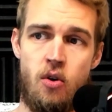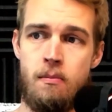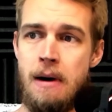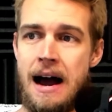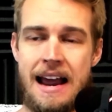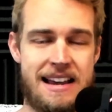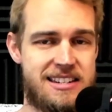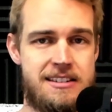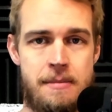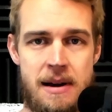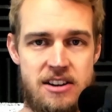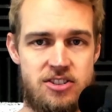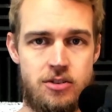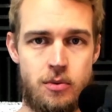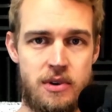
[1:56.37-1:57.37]
my
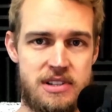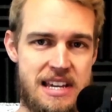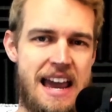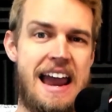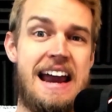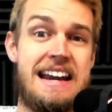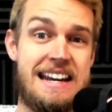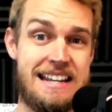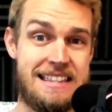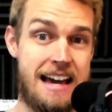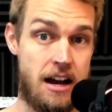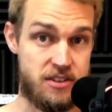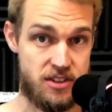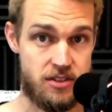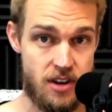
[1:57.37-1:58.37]
estimation was
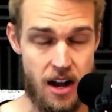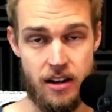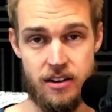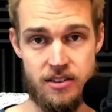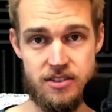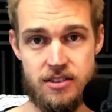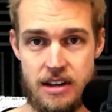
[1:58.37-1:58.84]
$80,000.